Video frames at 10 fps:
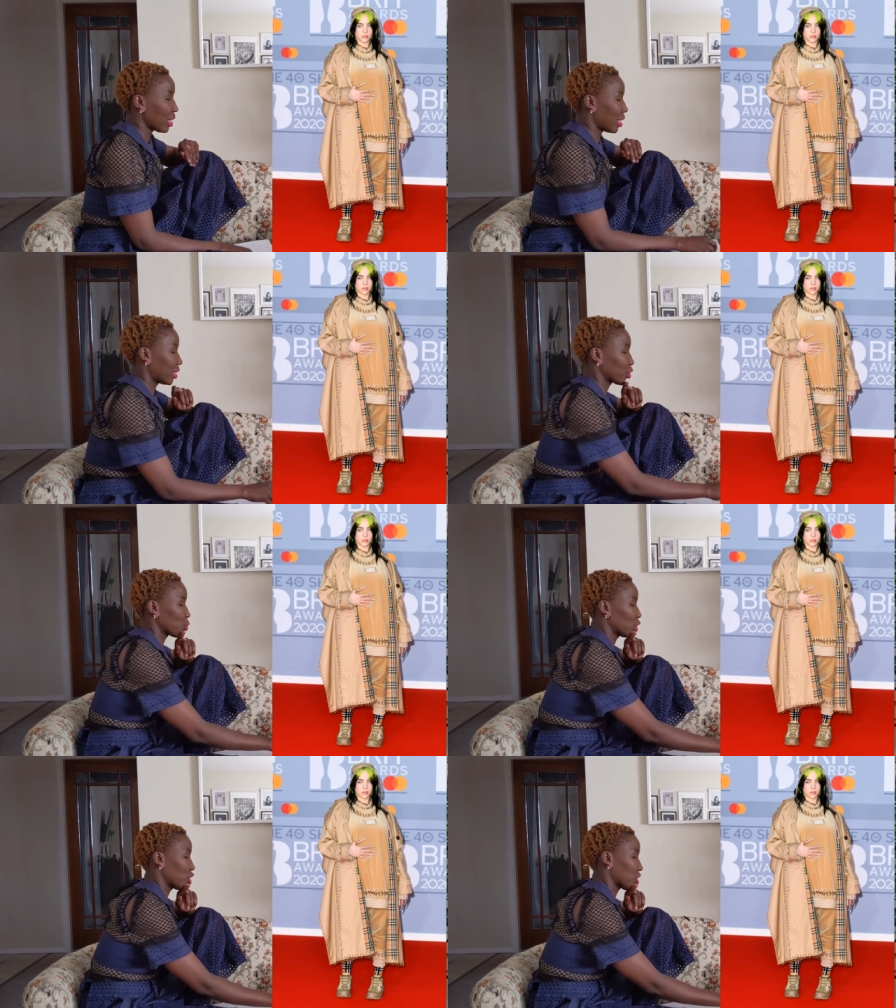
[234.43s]
And
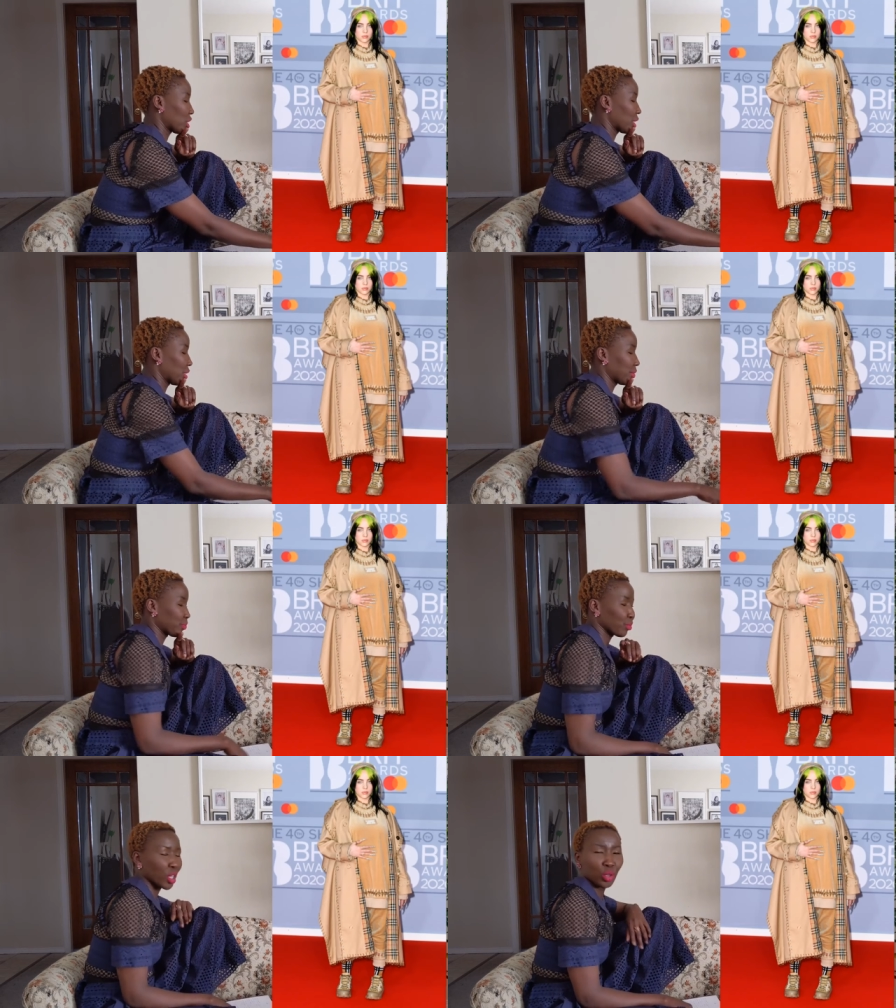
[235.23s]
we're just gonna
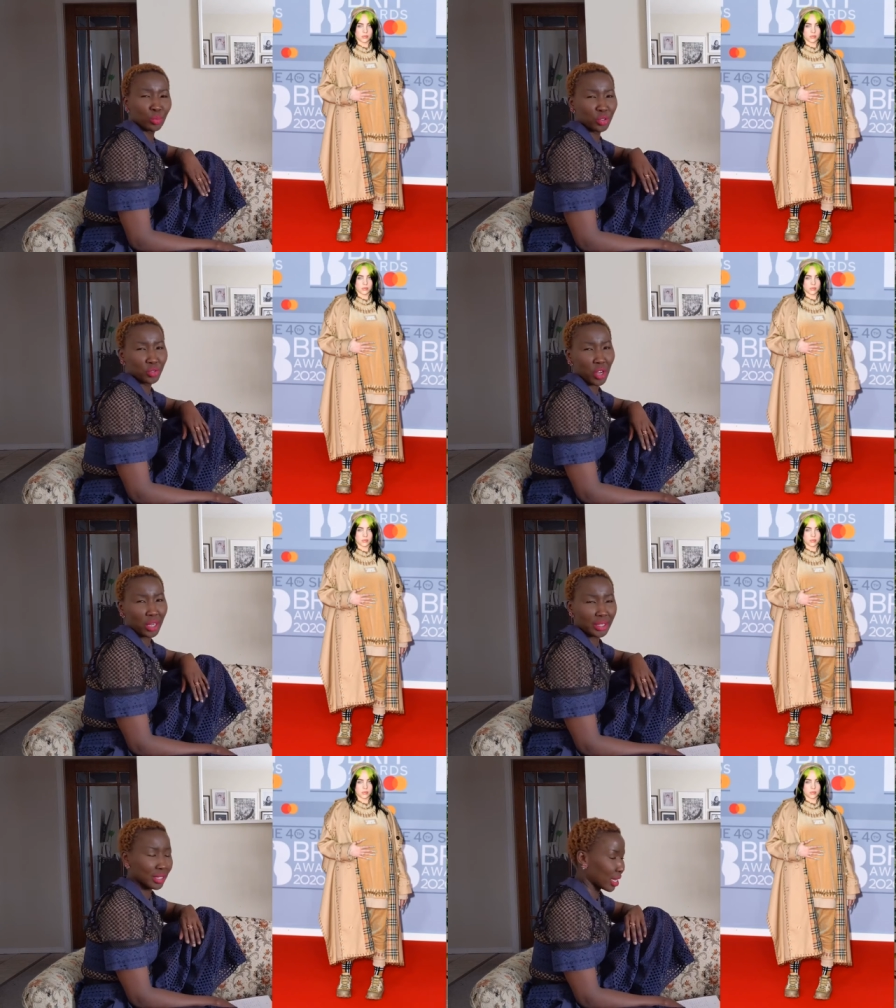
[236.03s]
move
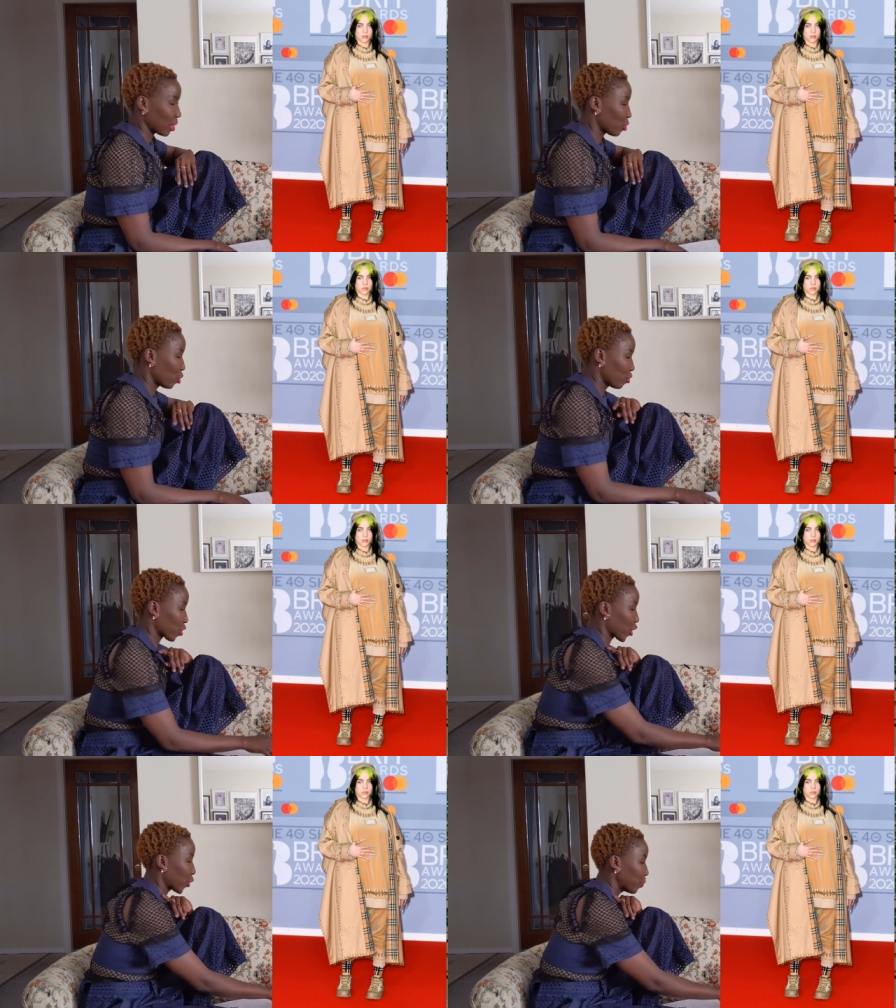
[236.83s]
on. I'm
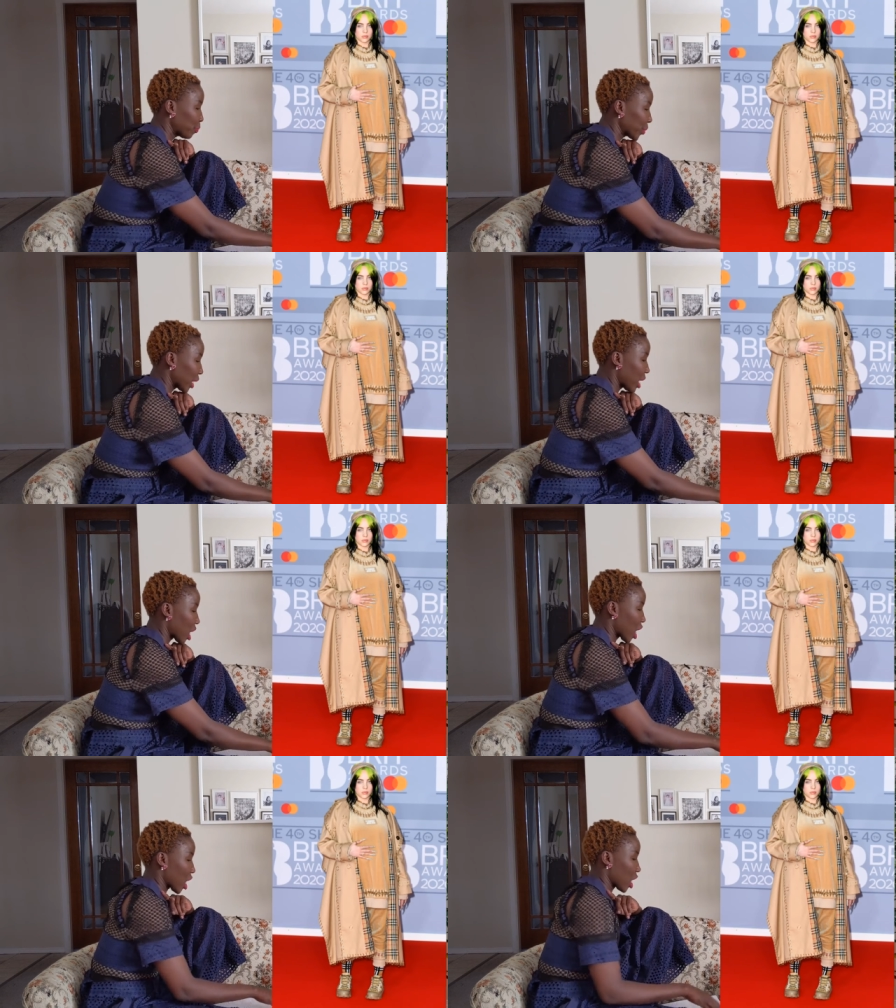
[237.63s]
over
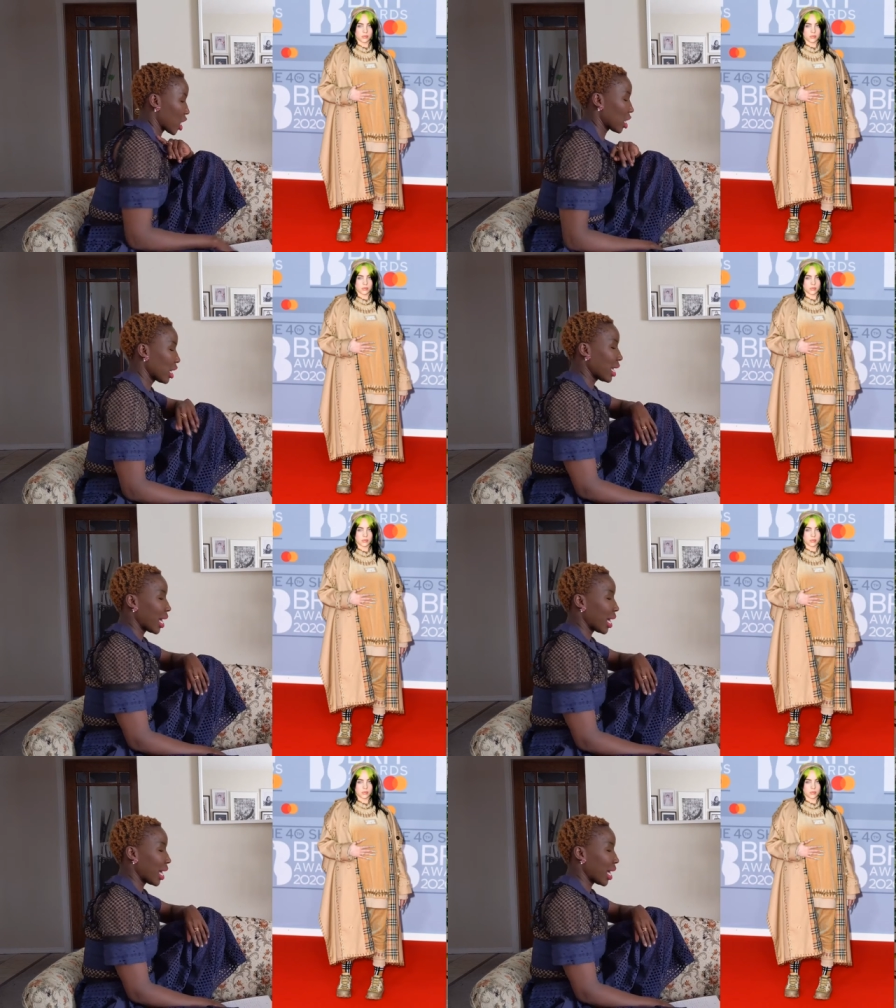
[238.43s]
her.